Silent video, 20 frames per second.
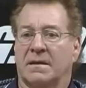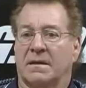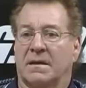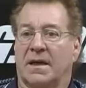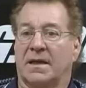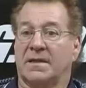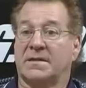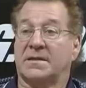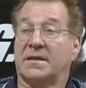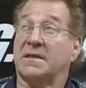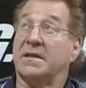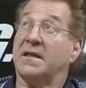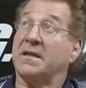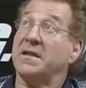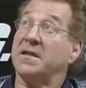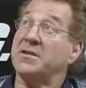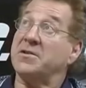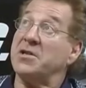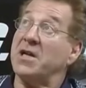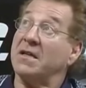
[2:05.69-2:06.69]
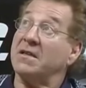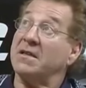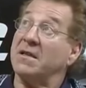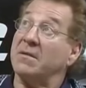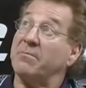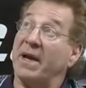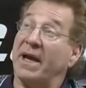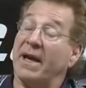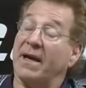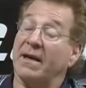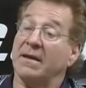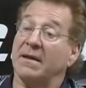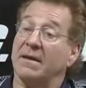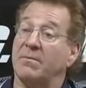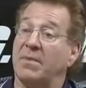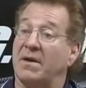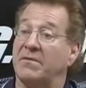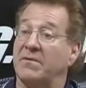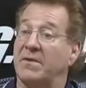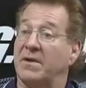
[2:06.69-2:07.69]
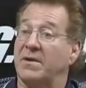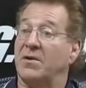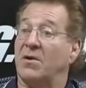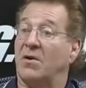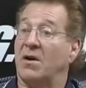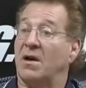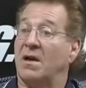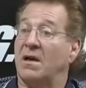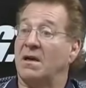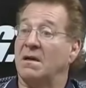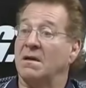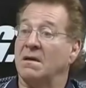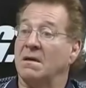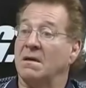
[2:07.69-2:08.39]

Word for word: I said, did you check the panel above the door?